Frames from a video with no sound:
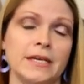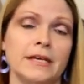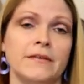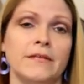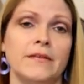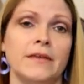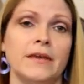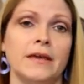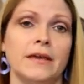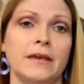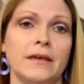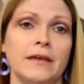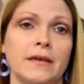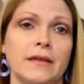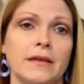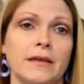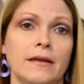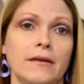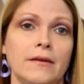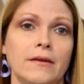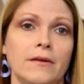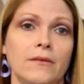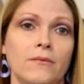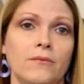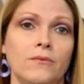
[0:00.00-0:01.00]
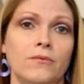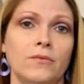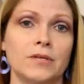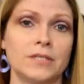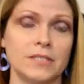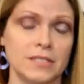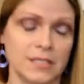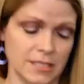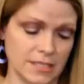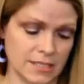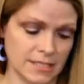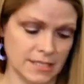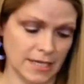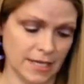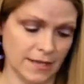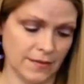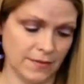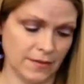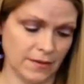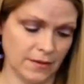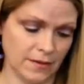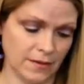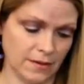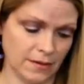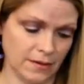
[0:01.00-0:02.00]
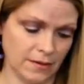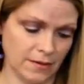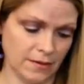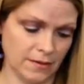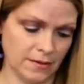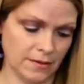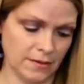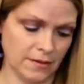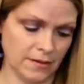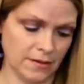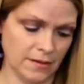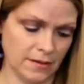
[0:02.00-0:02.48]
and then once it's at the